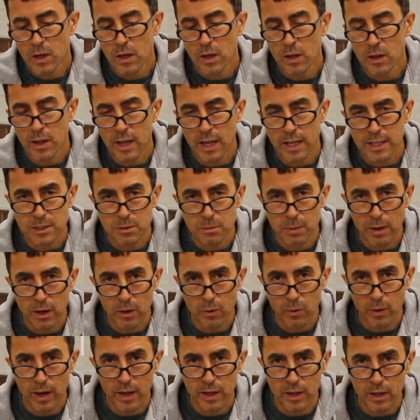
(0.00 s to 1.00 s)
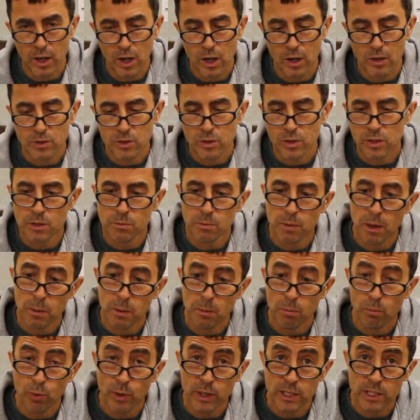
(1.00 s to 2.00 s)
and that's a better way to go. So you can maybe
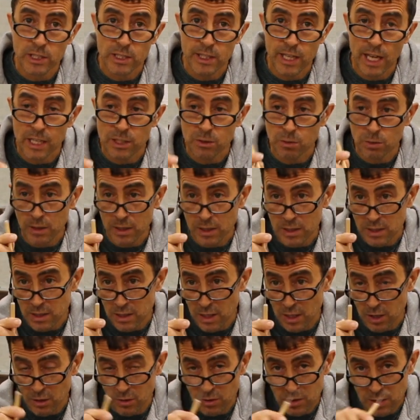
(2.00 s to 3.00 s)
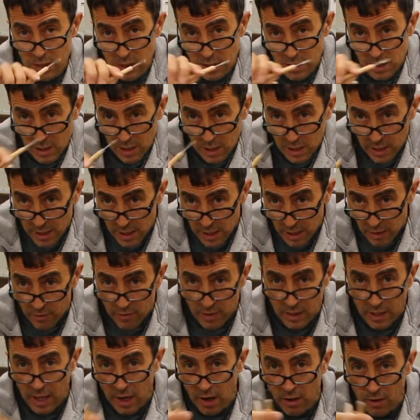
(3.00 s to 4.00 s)
pre-sketch with this and then use this to clean
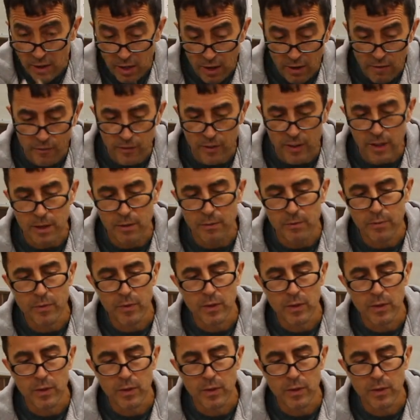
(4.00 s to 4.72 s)
everything out carefully.